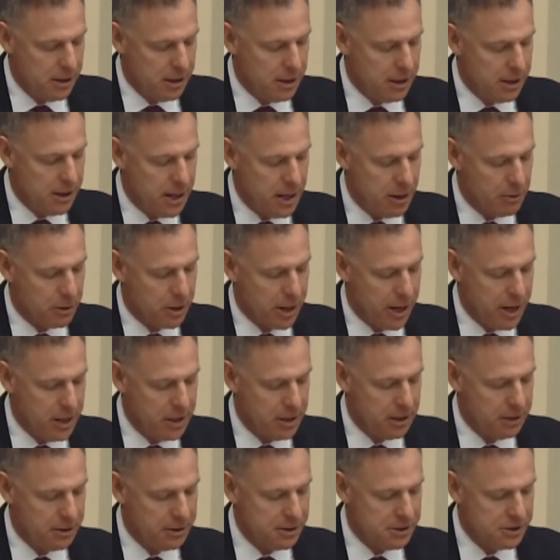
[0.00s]
and now we're
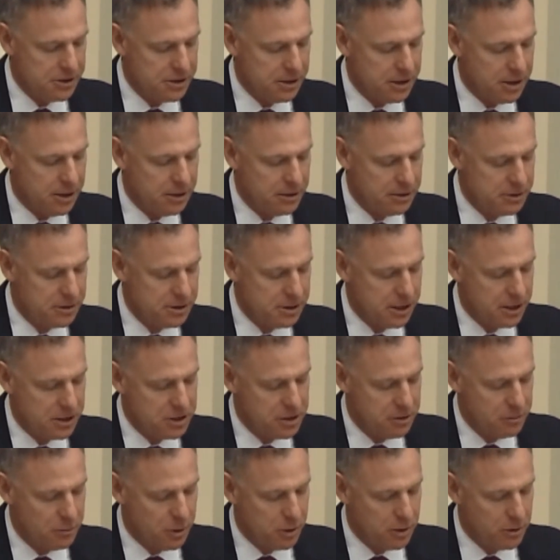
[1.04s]
adding this uh,
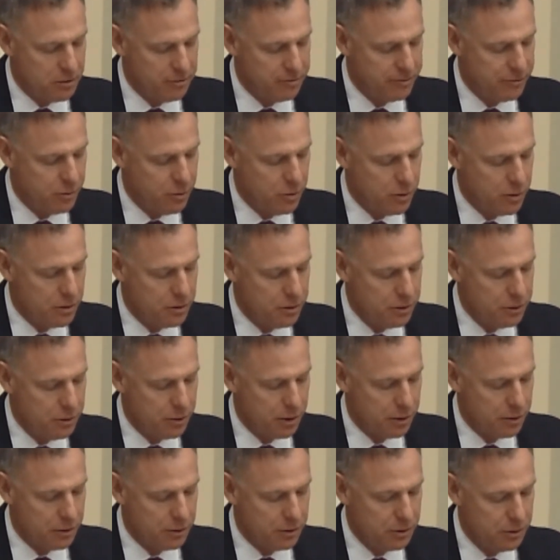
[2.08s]
section 104 new
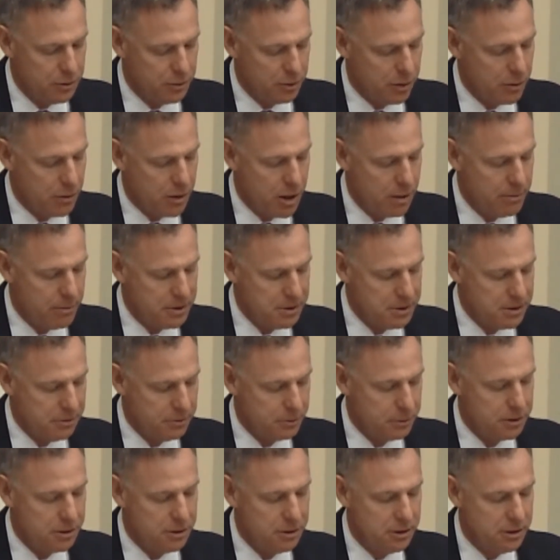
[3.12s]
re new requirements that
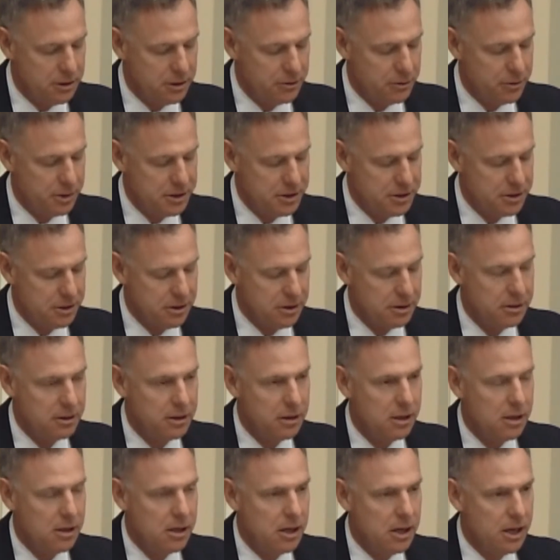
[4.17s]
would increase the
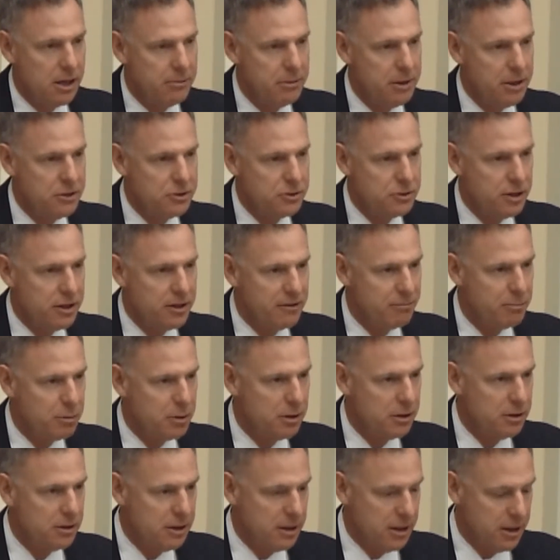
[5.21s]
administrative
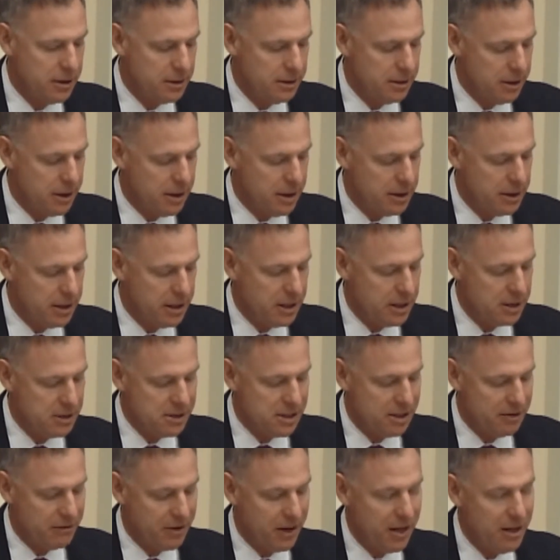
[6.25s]
burden on on
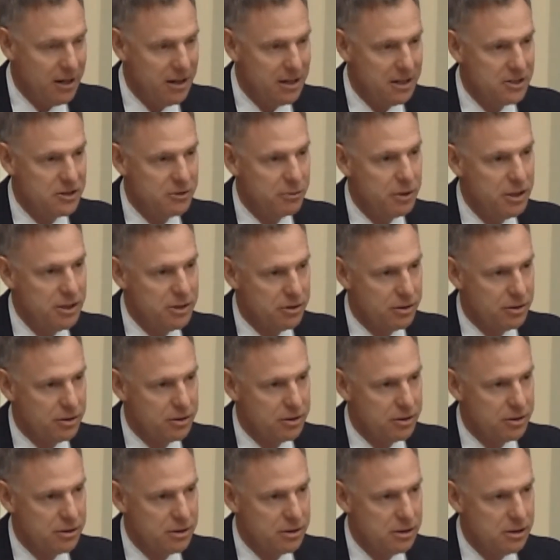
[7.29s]
NSF and on its
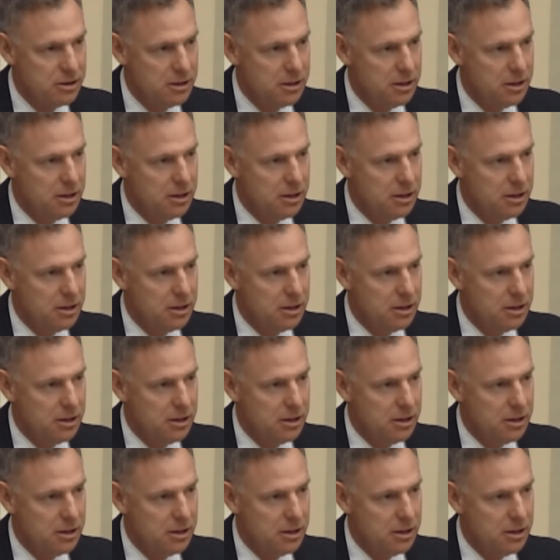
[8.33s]
researchers.